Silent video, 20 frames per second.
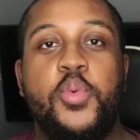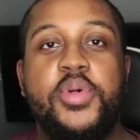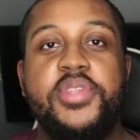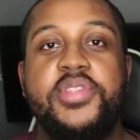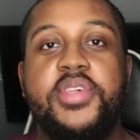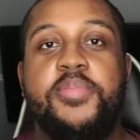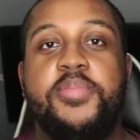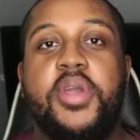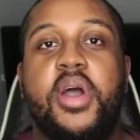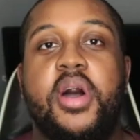What's
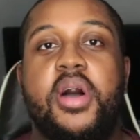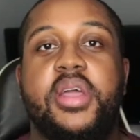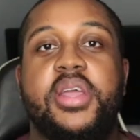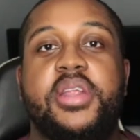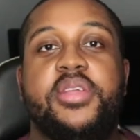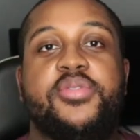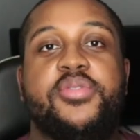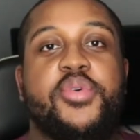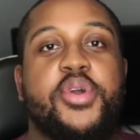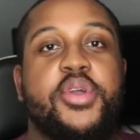up y'all, it
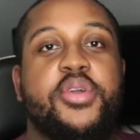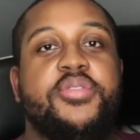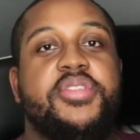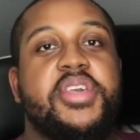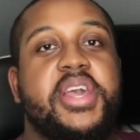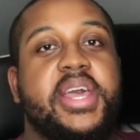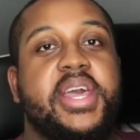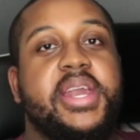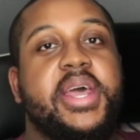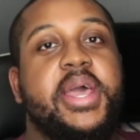is Royal
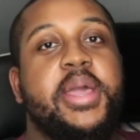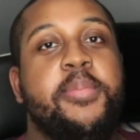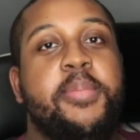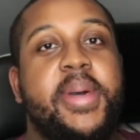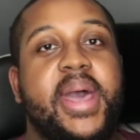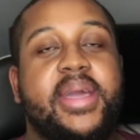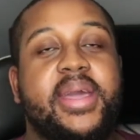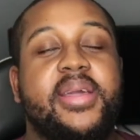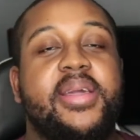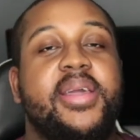J and I am
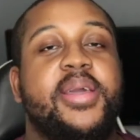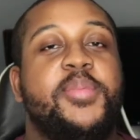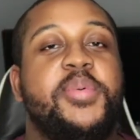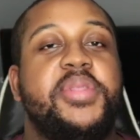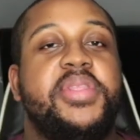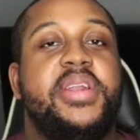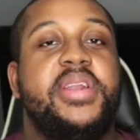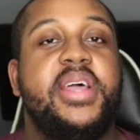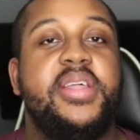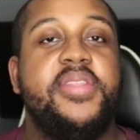back again
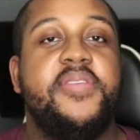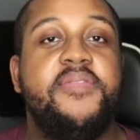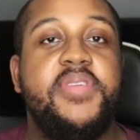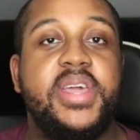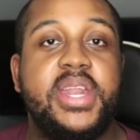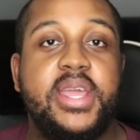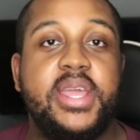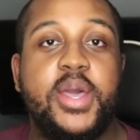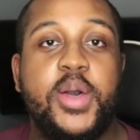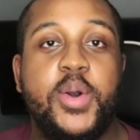with another
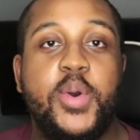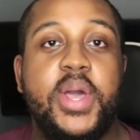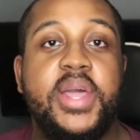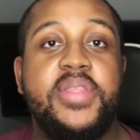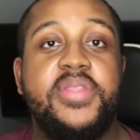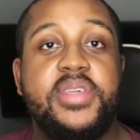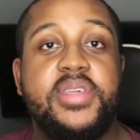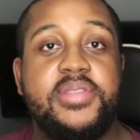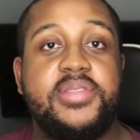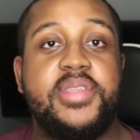video
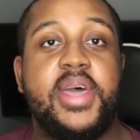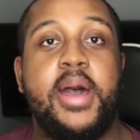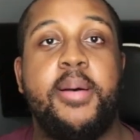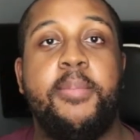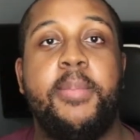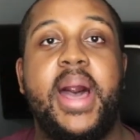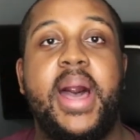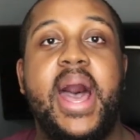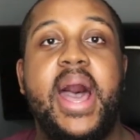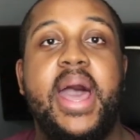and this
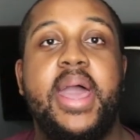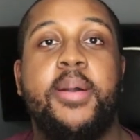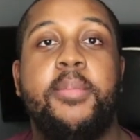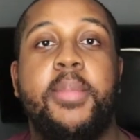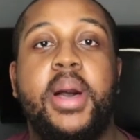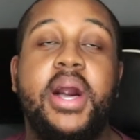time I am